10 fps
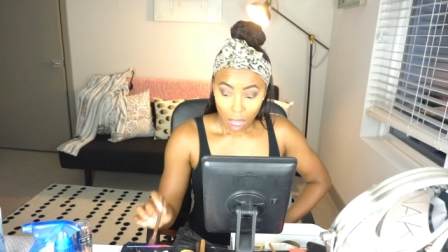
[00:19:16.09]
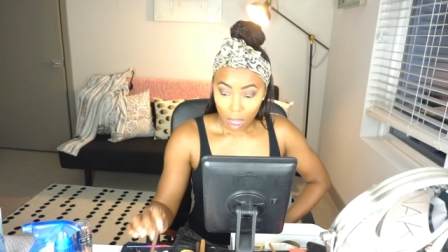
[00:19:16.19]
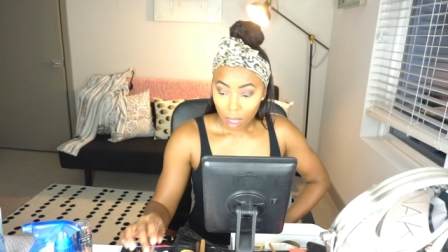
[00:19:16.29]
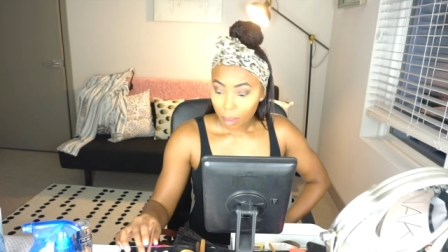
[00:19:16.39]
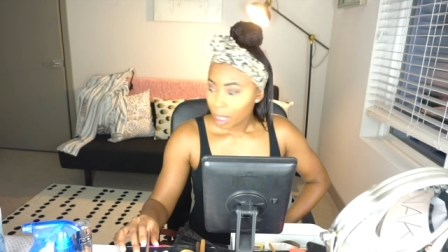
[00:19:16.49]

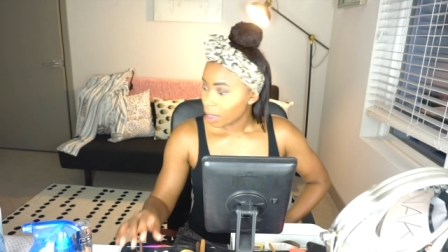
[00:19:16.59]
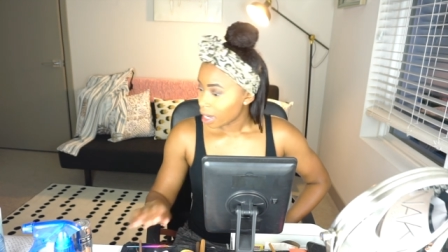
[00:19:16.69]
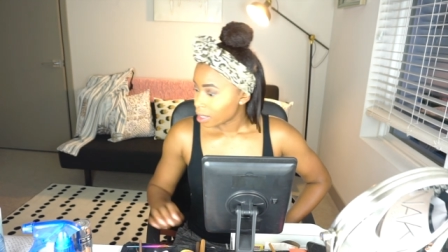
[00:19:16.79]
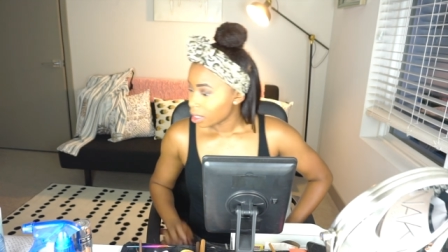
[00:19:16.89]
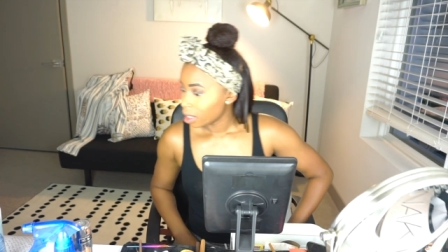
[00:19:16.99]
Um,
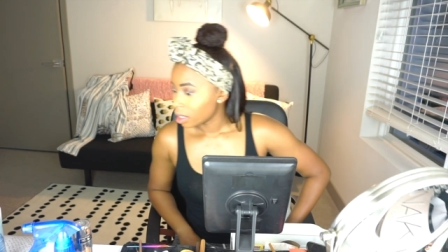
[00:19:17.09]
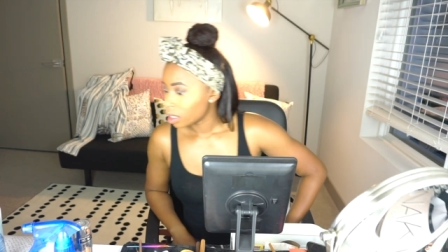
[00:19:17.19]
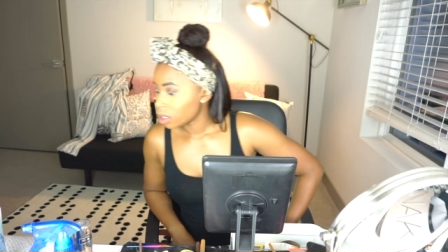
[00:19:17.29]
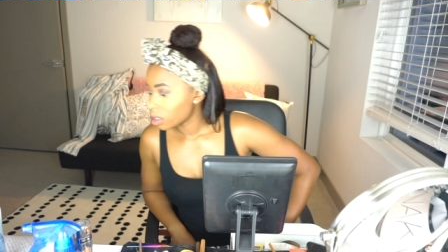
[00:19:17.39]
that's it.